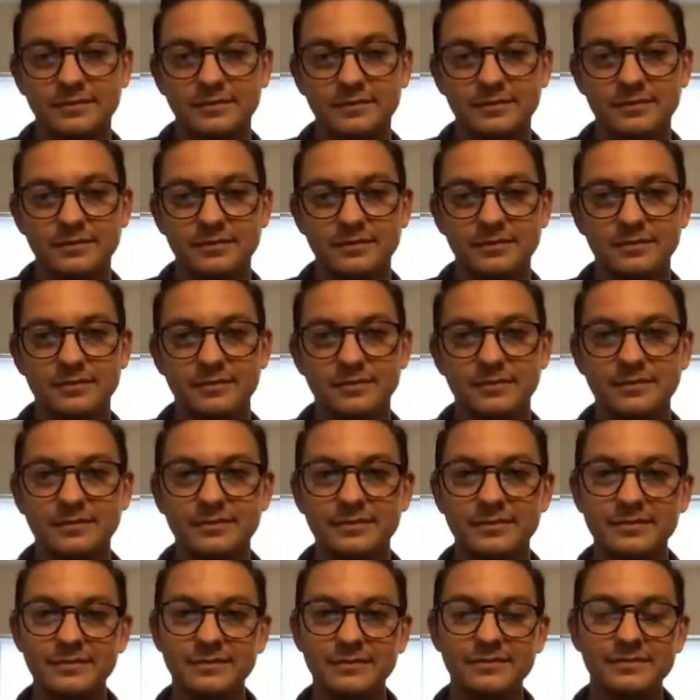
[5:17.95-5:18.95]

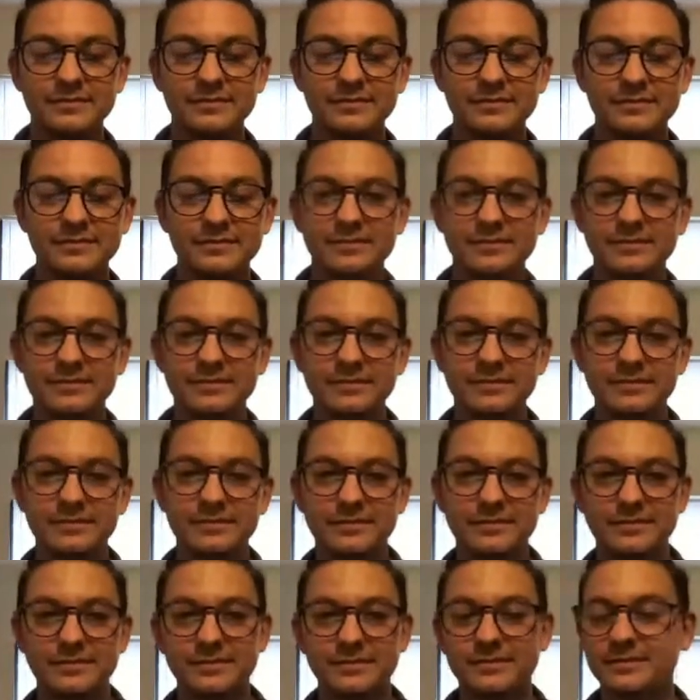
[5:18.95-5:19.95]

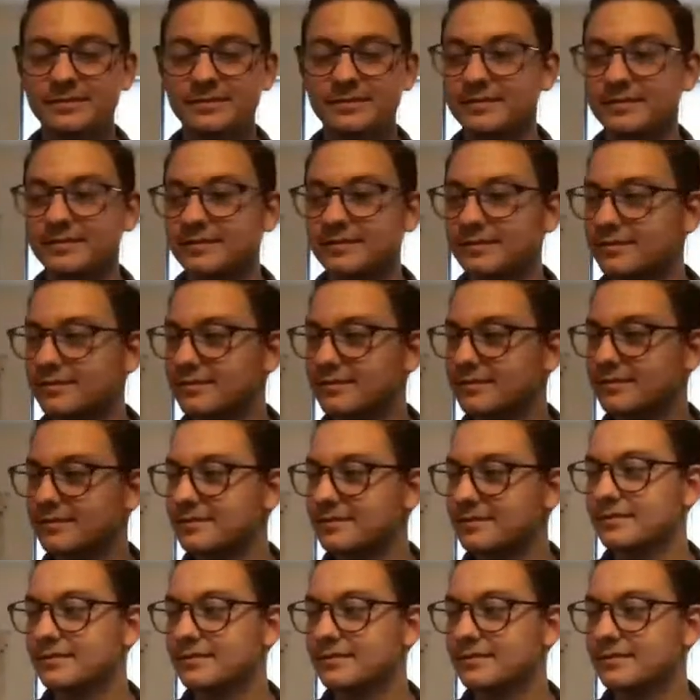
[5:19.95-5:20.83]
(not speaking)